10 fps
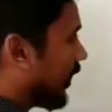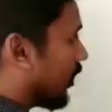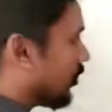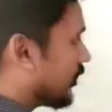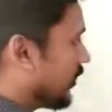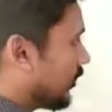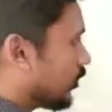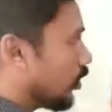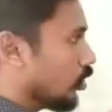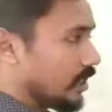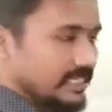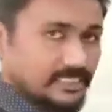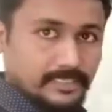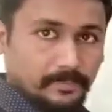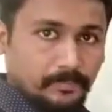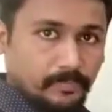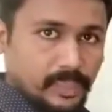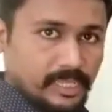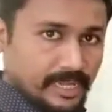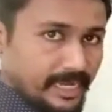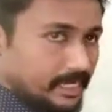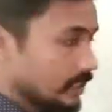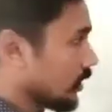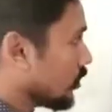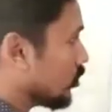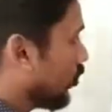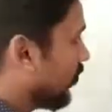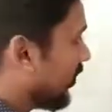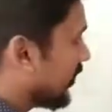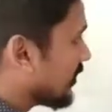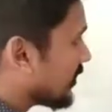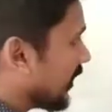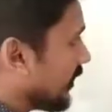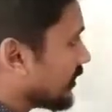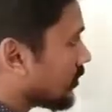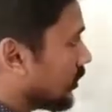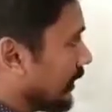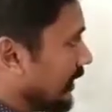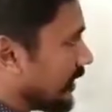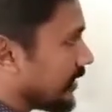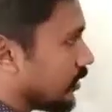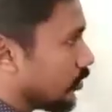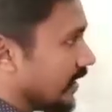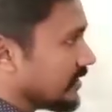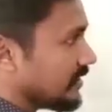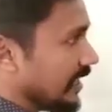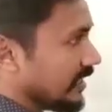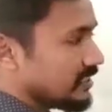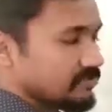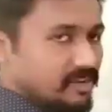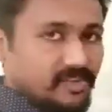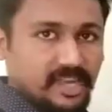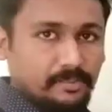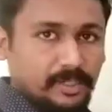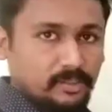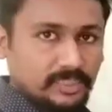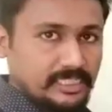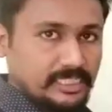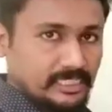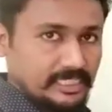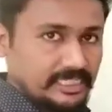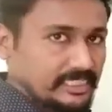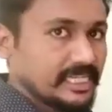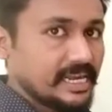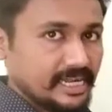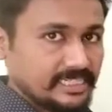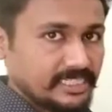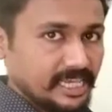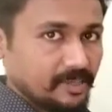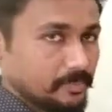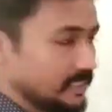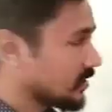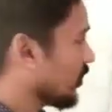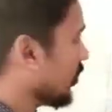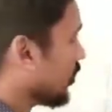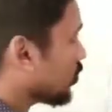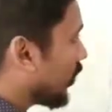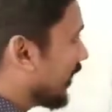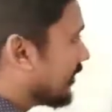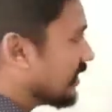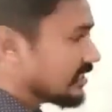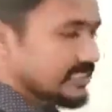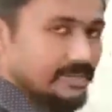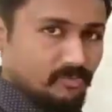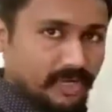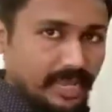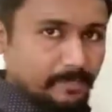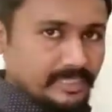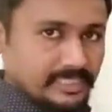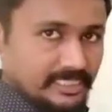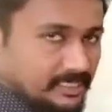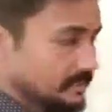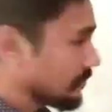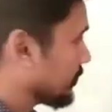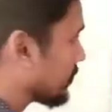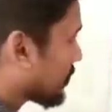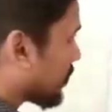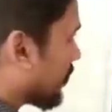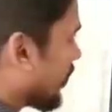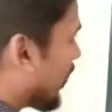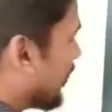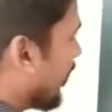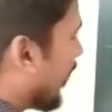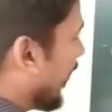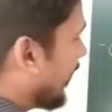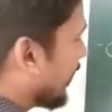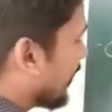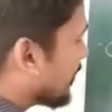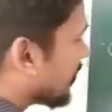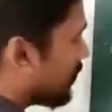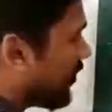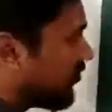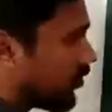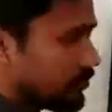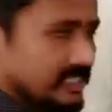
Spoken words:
on the horizon, right? So when the sun is near that horizon, that is when we are able to see the sunrise taking place. So at this time, what happens is the light that is coming from the